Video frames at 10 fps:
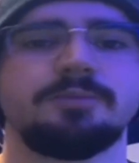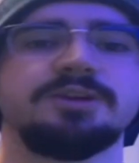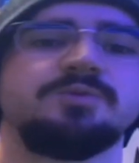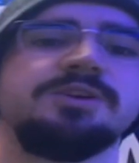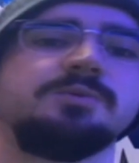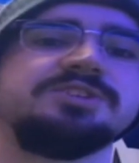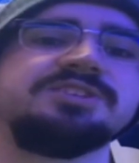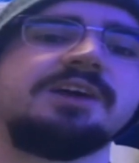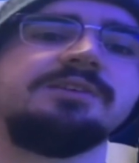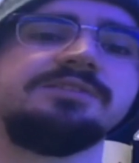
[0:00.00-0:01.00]
my Twitter, which is
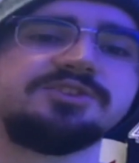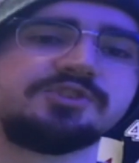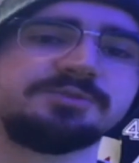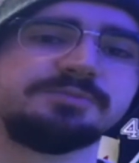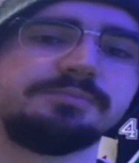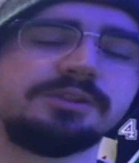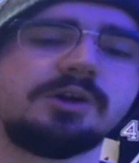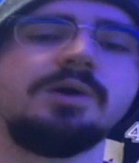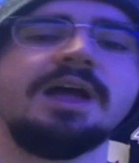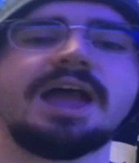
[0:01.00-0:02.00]
down in the description
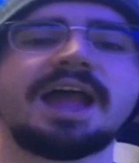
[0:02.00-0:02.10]
below.